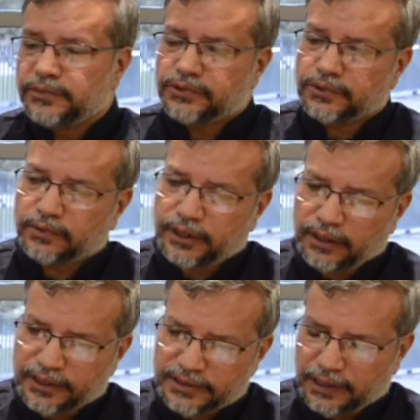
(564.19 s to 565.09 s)
So
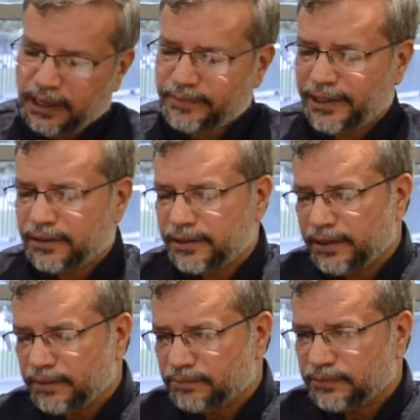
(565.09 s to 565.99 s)
in Islam and
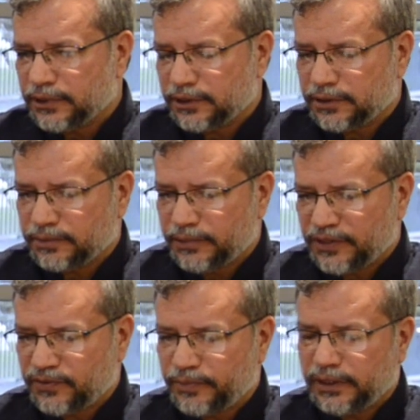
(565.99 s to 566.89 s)
in
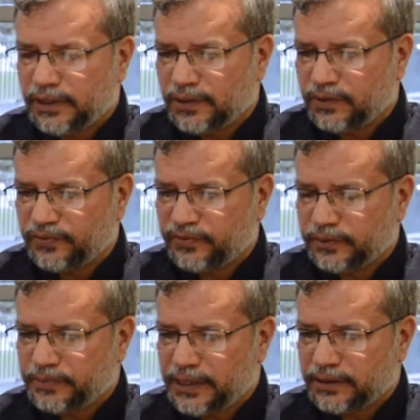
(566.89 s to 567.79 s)
blasphemy law
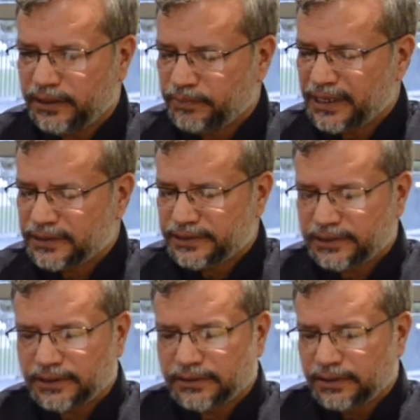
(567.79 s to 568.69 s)
in
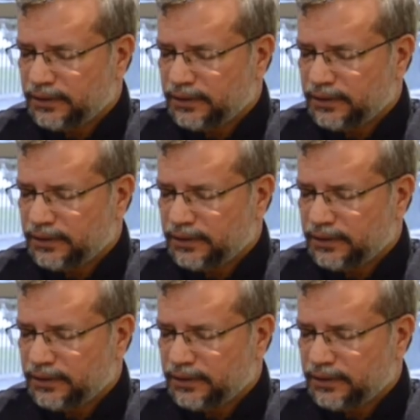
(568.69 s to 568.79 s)
Pakistan,